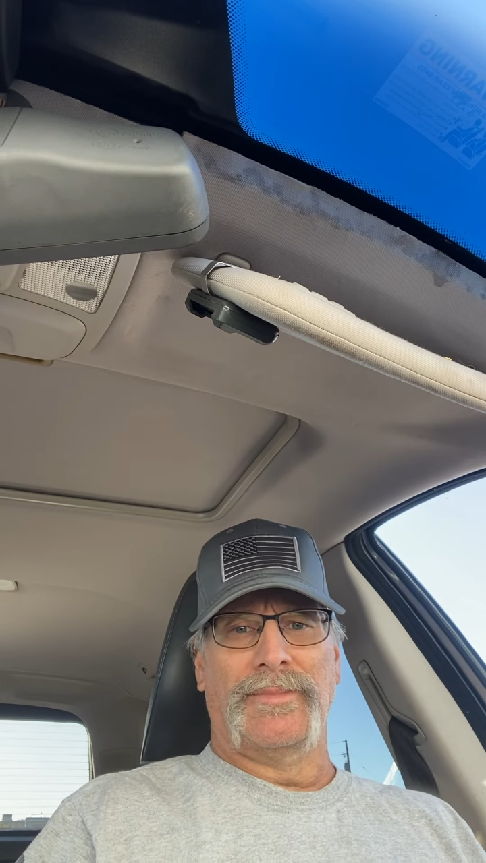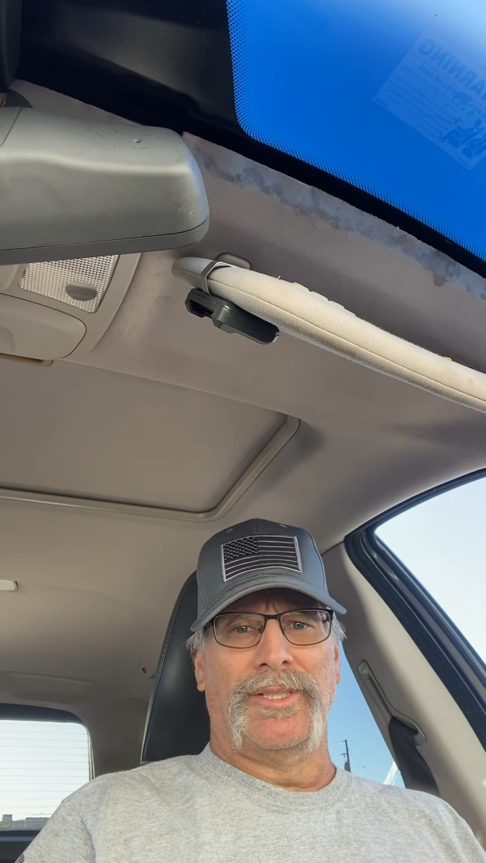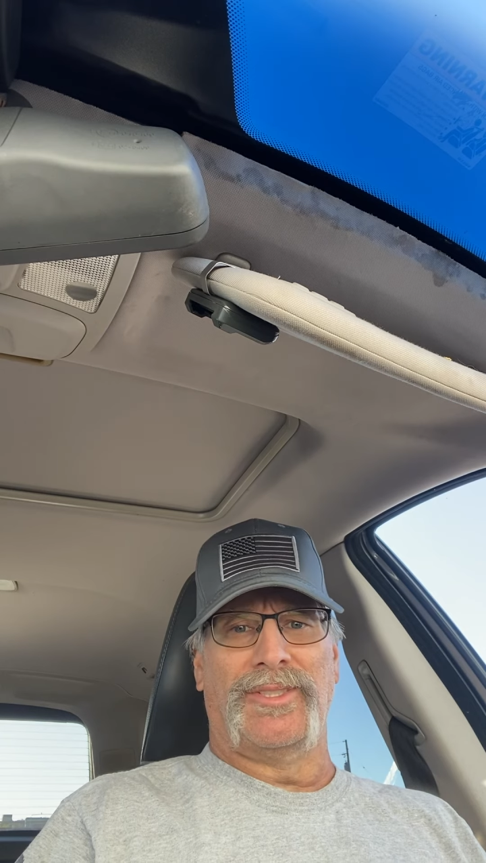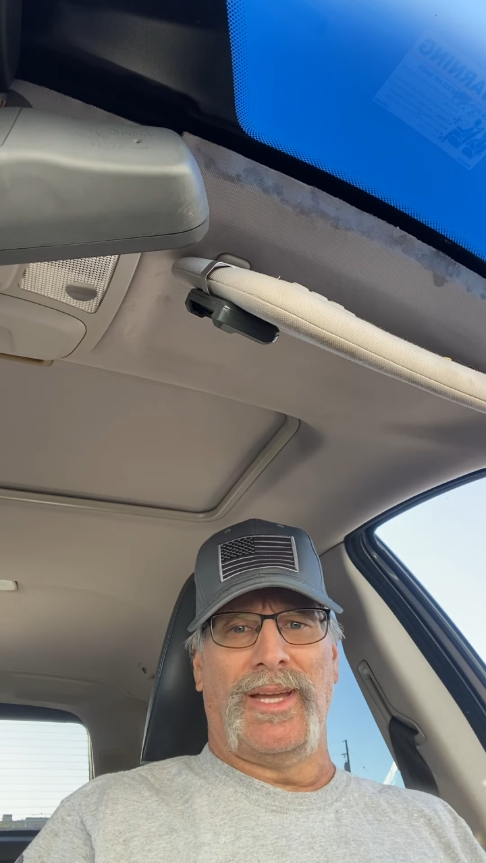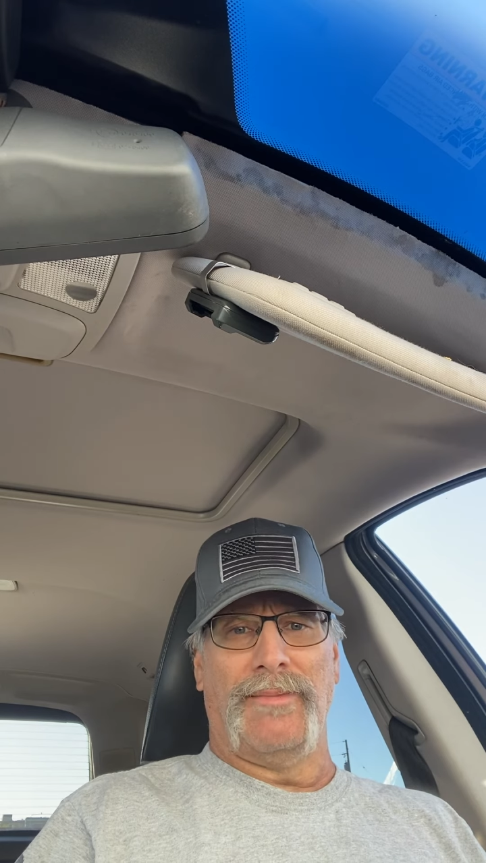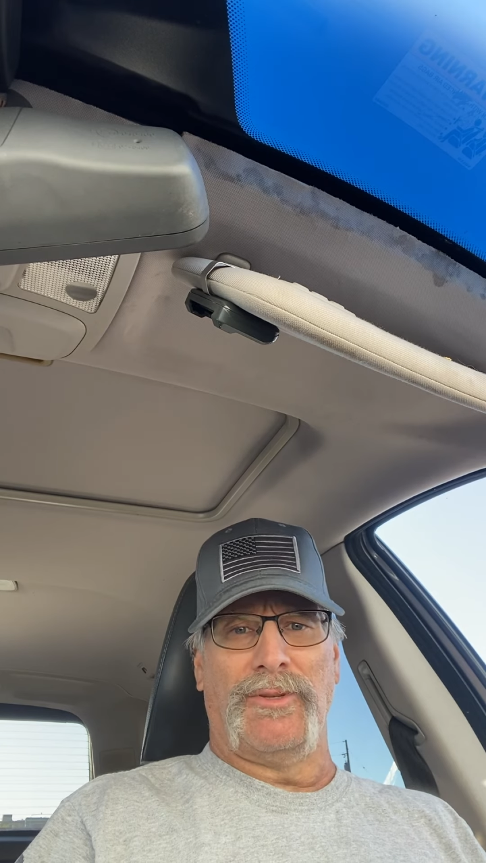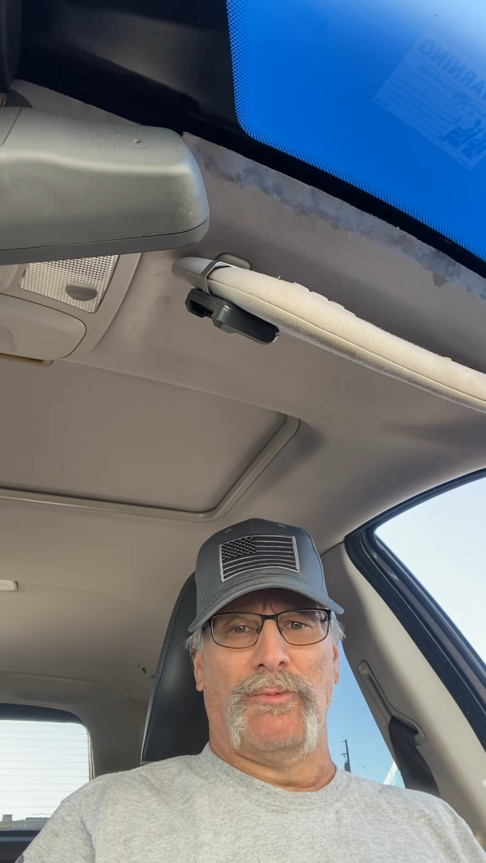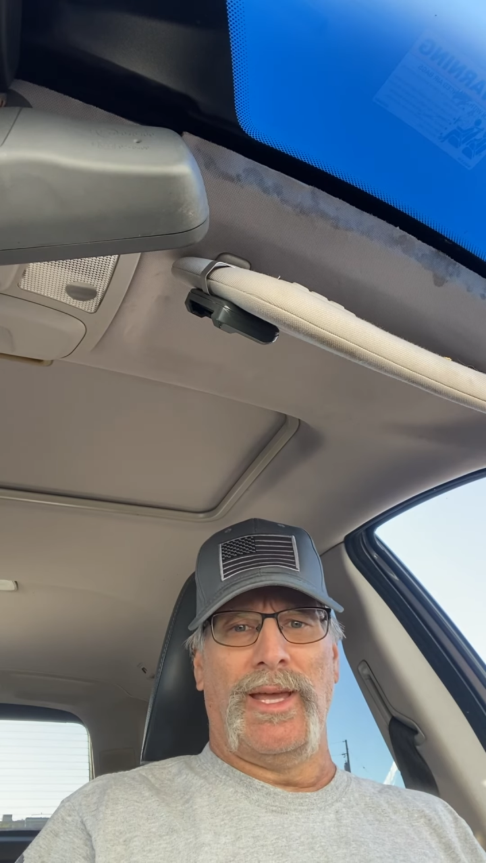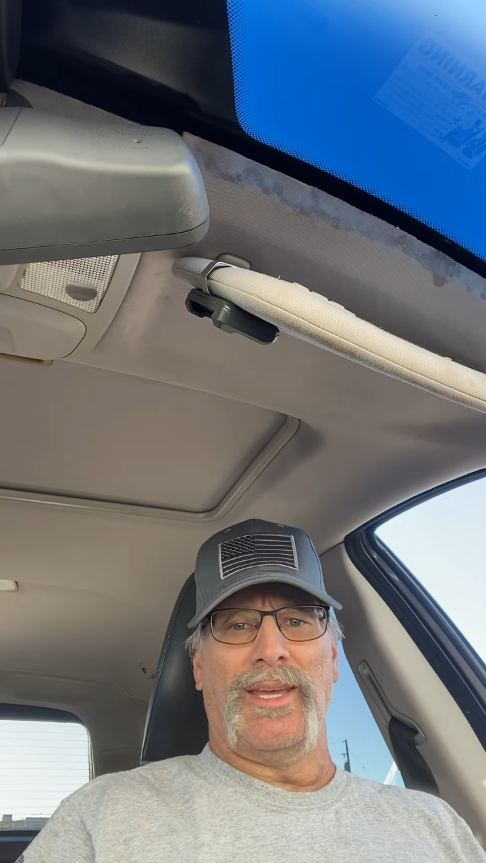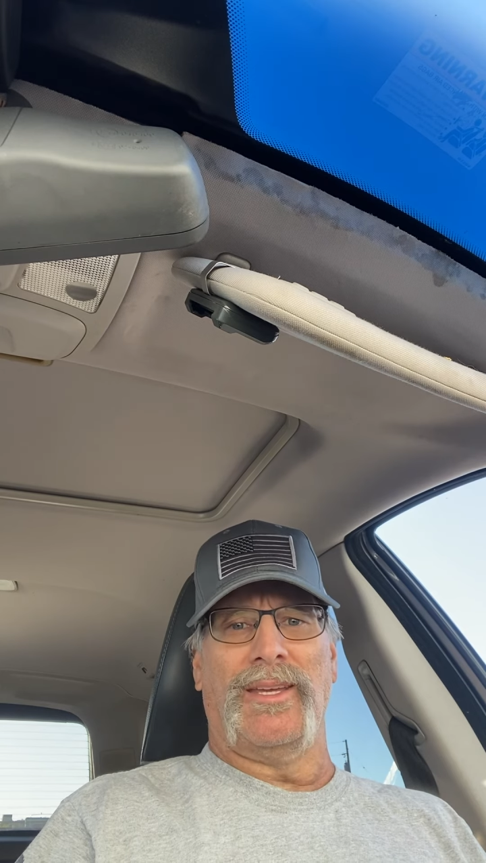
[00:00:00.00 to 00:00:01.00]
It's time to
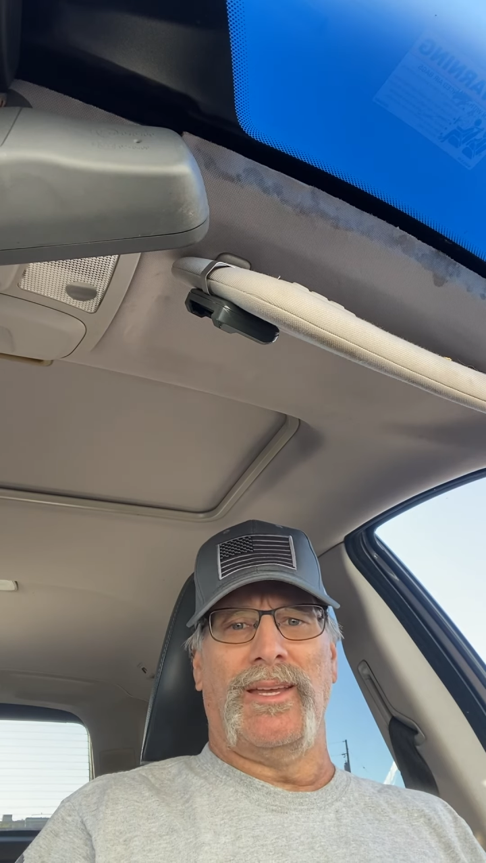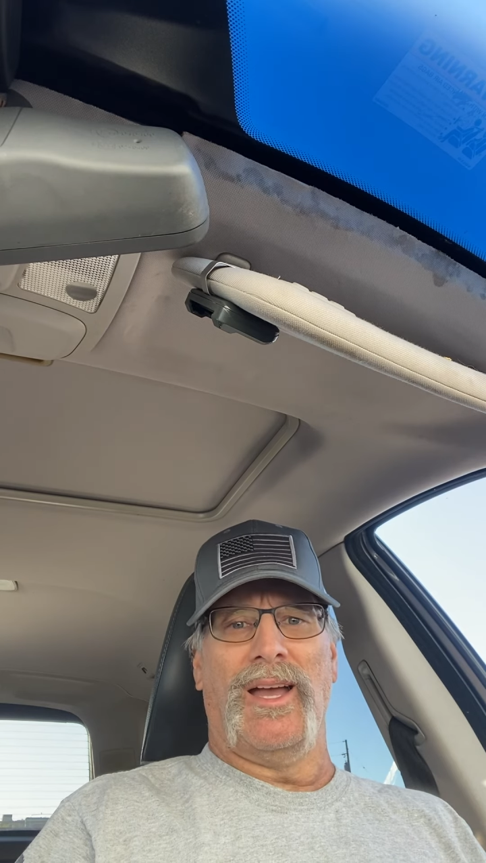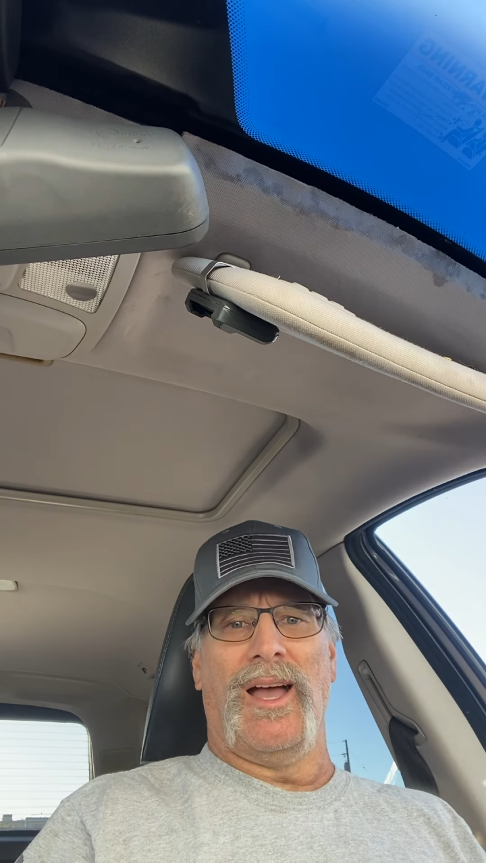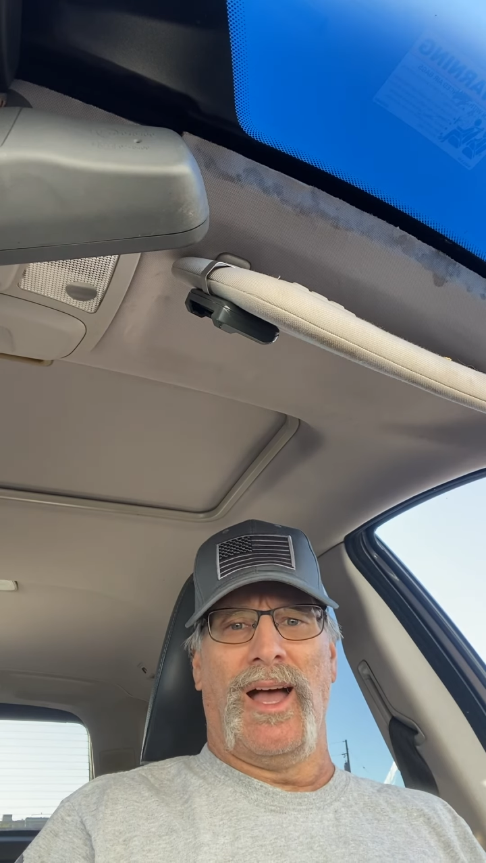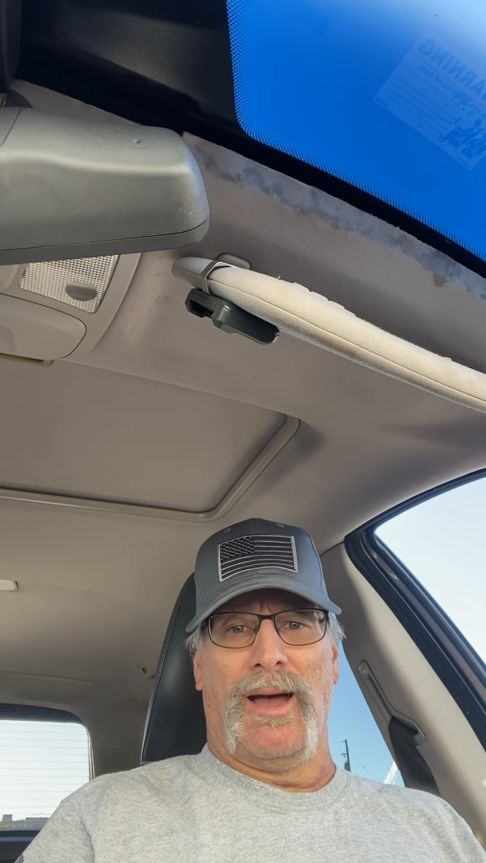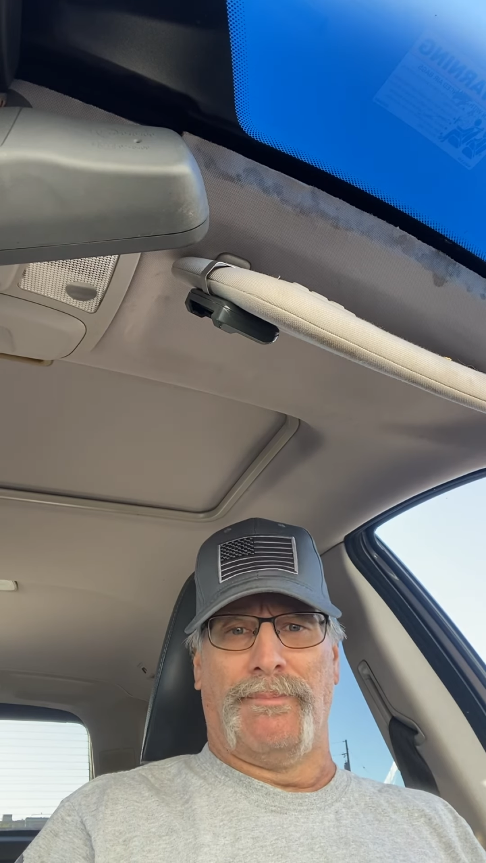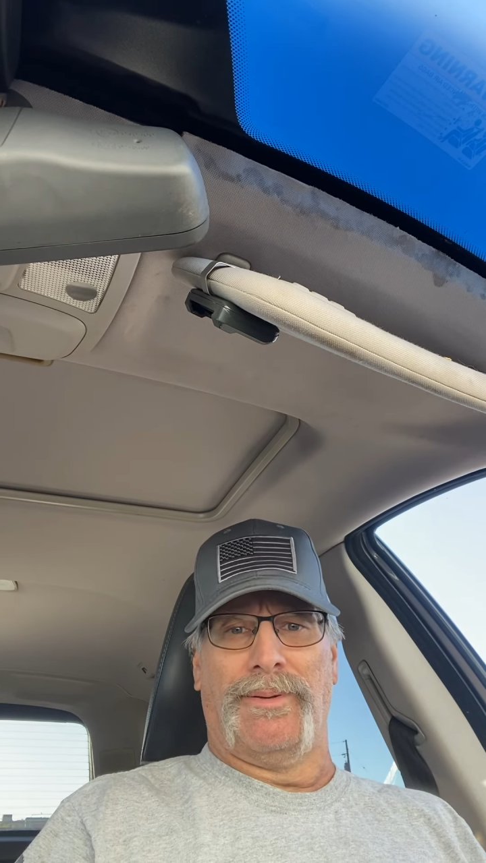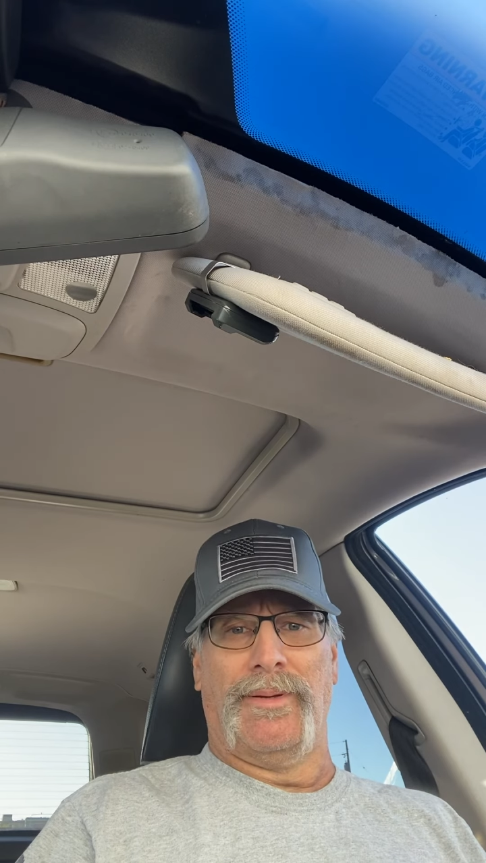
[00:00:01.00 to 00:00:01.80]
wake up.